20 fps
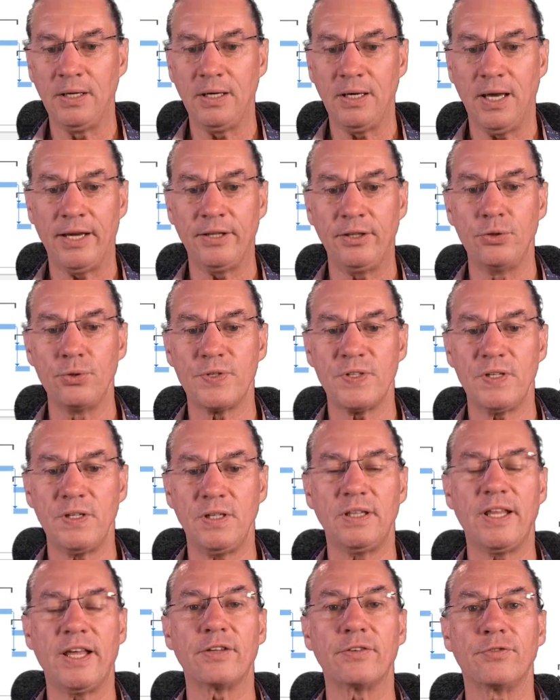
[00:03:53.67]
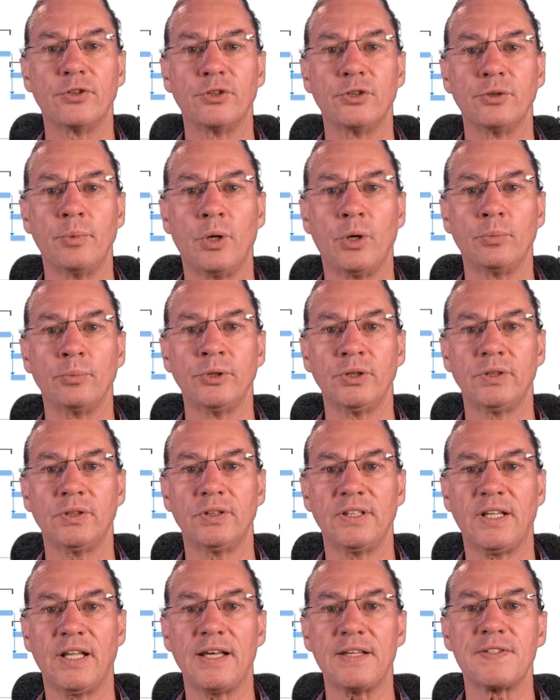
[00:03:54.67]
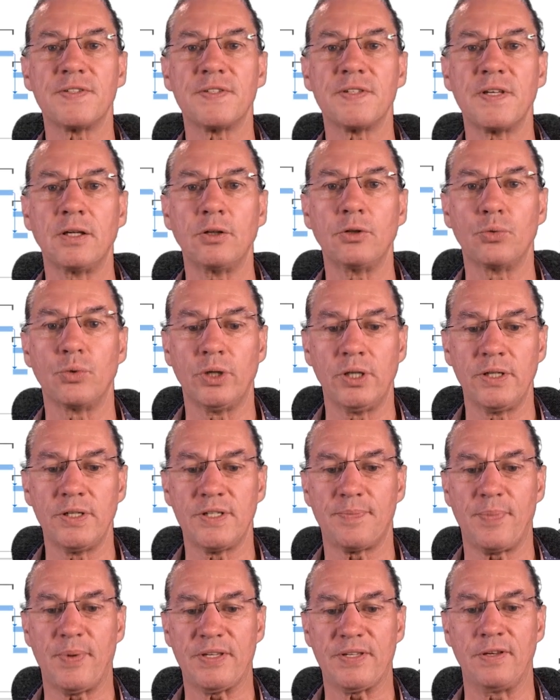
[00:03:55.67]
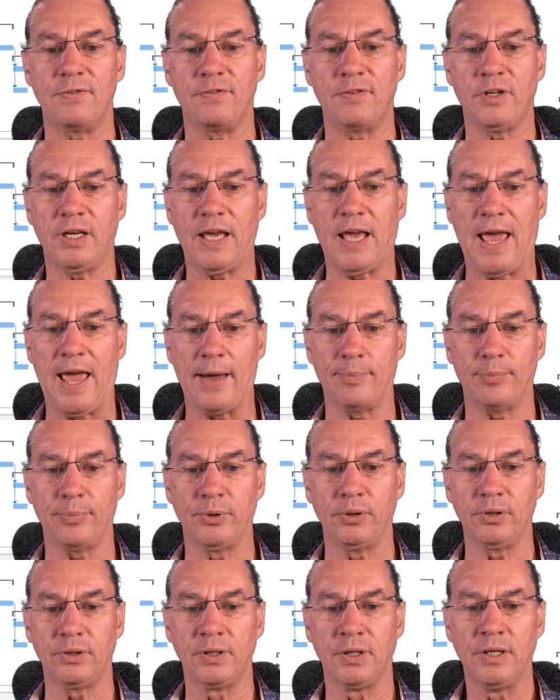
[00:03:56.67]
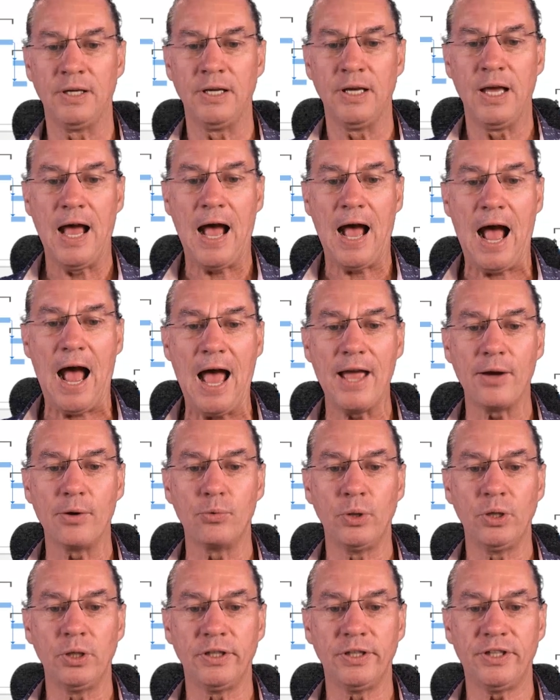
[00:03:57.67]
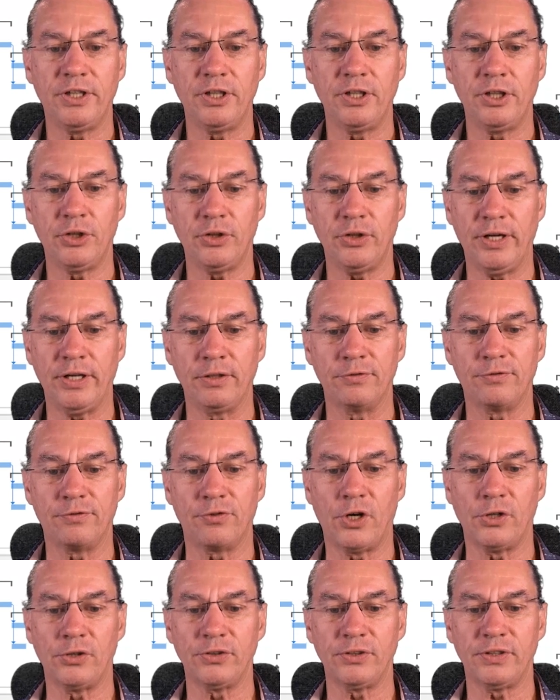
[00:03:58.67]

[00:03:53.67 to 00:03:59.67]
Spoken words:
And you see that for the moment, nothing really specific happened. I will here in front